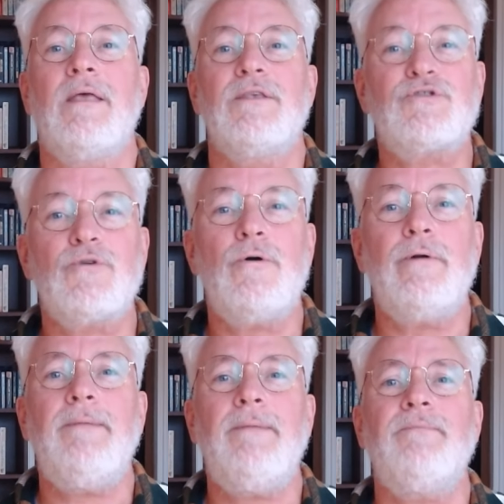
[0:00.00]
The
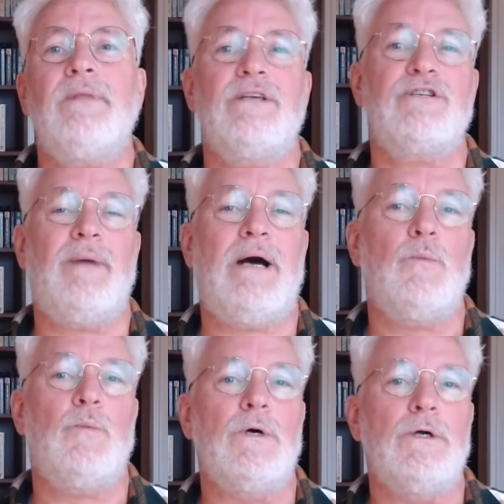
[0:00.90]
story is about
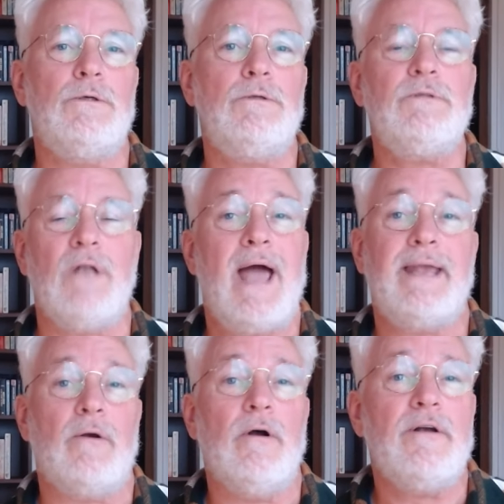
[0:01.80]
a world
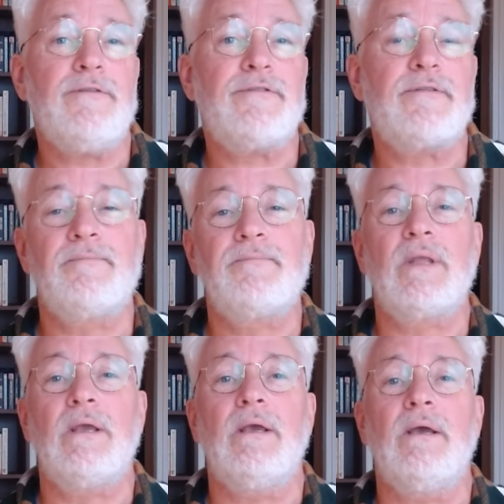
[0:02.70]
like Earth
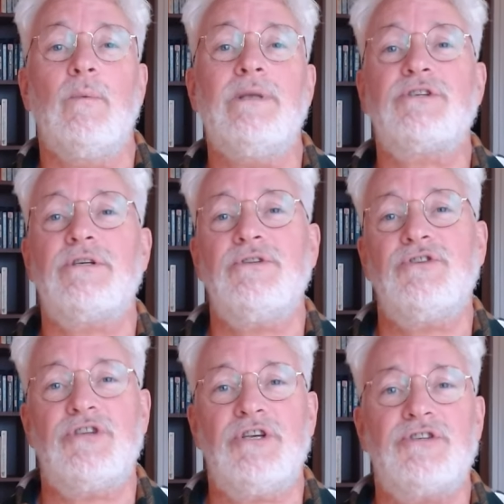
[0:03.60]
which
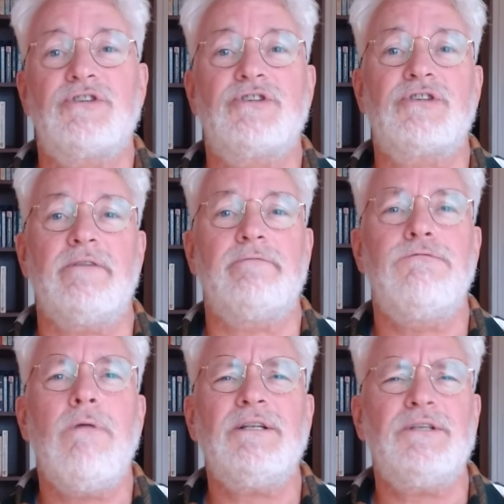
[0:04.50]
consists
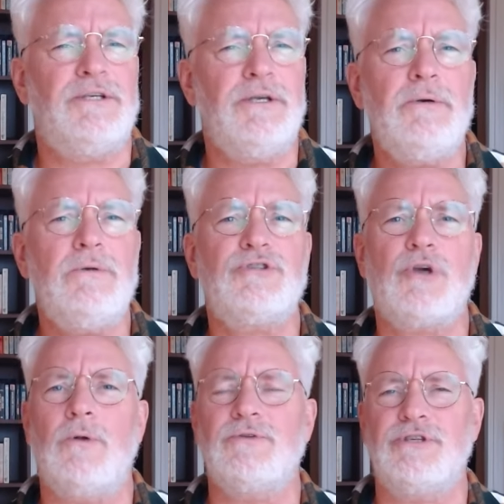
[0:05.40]
of one huge
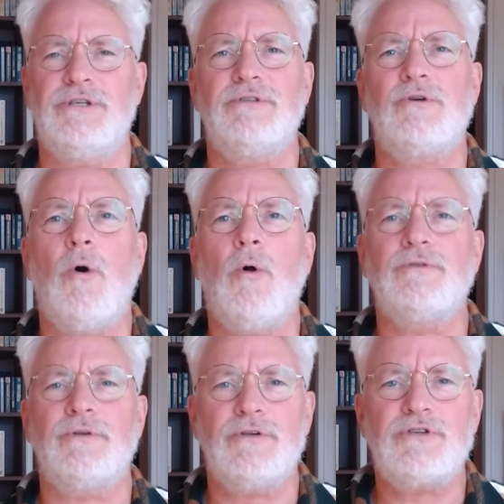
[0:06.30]
continent
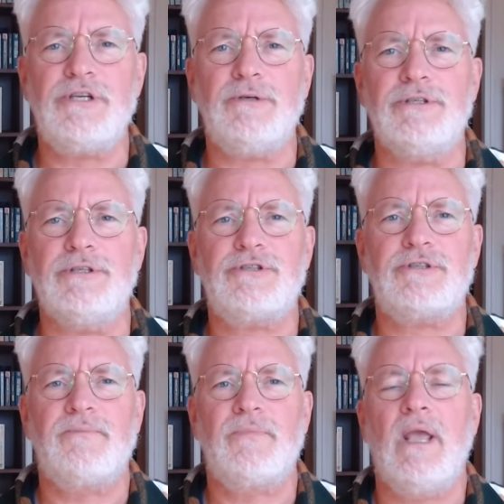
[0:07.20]
called the Stillness.
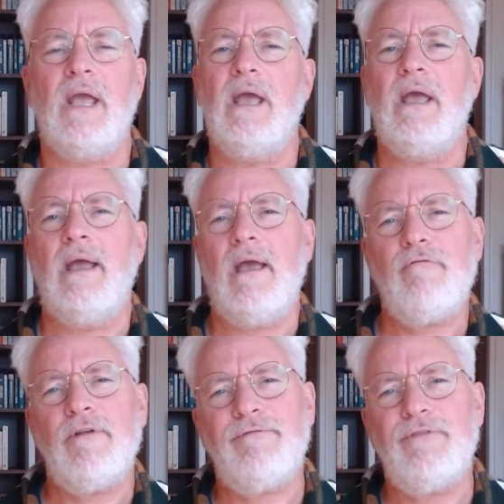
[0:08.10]

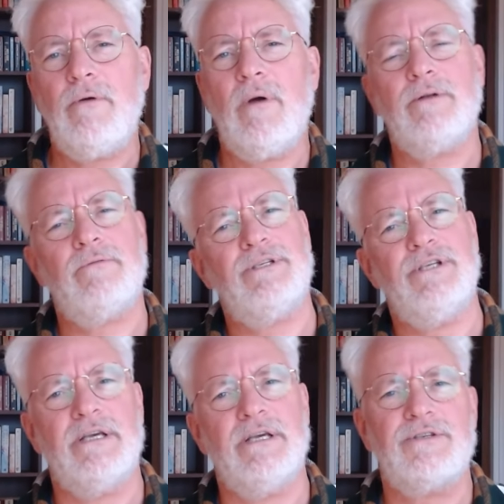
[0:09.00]
Every few hundred
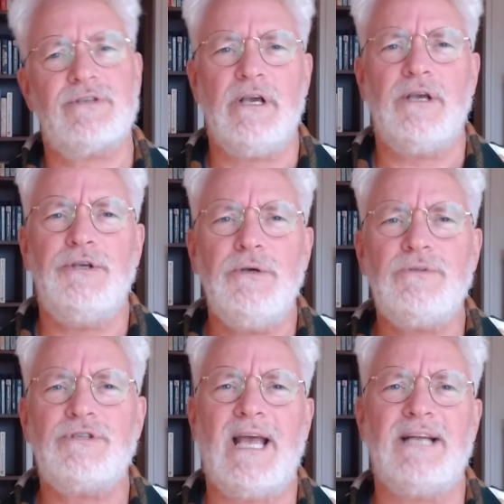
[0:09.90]
years, a
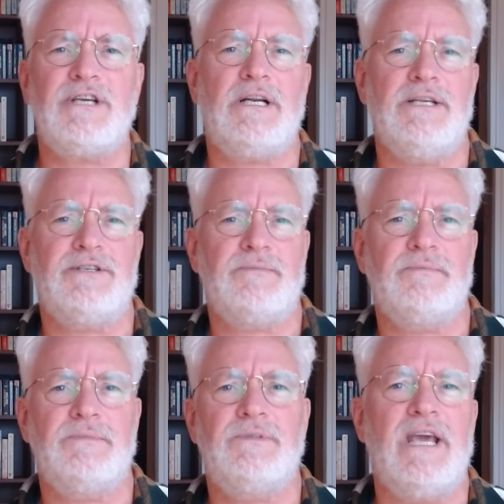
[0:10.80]
huge
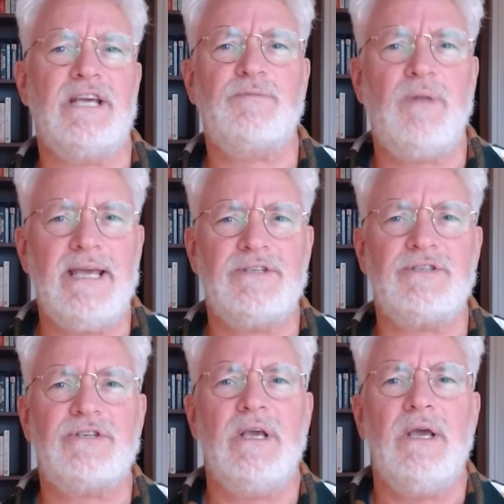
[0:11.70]
cataclysm takes
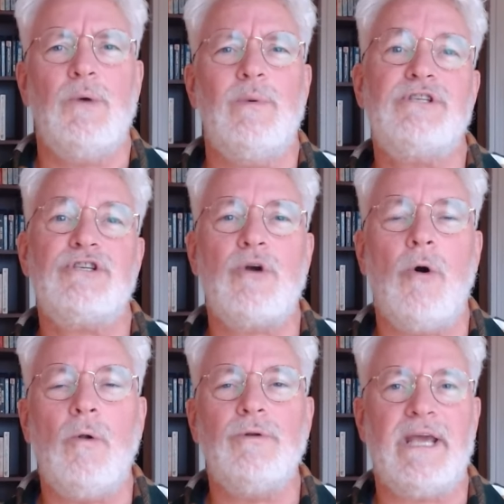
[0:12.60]
place, which is
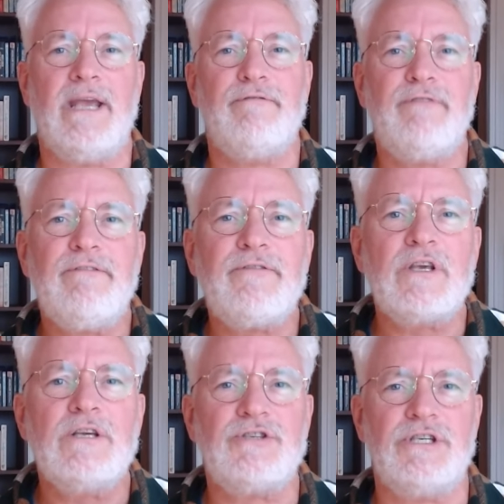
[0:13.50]
called a fifth
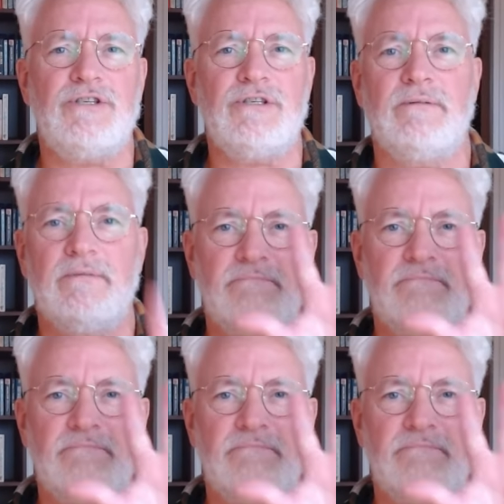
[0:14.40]
season.